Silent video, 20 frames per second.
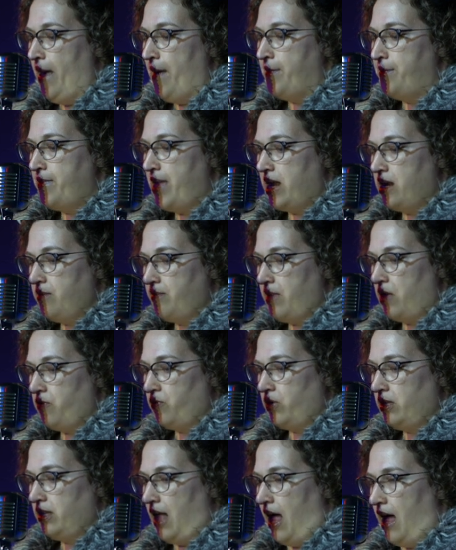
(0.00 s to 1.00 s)
Many men
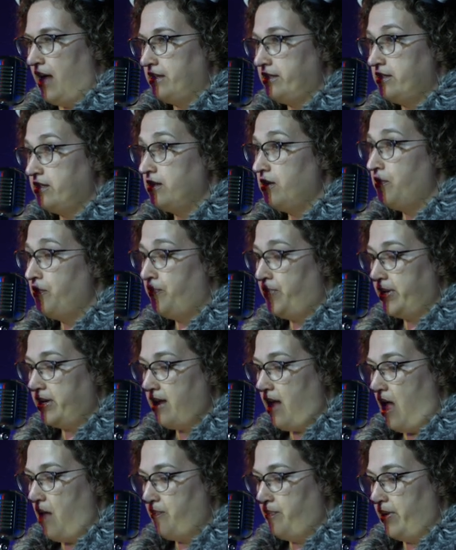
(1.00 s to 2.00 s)
were lost, but
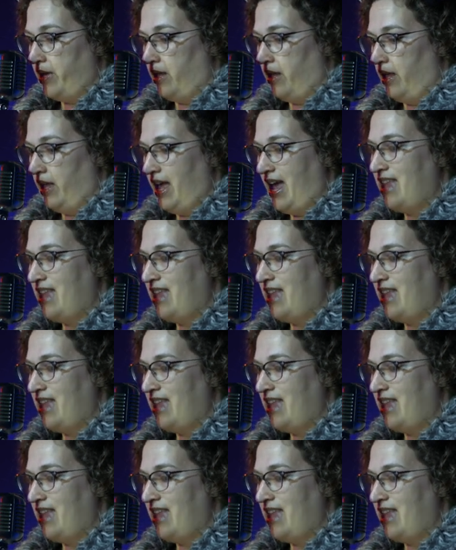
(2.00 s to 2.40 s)
not Bill.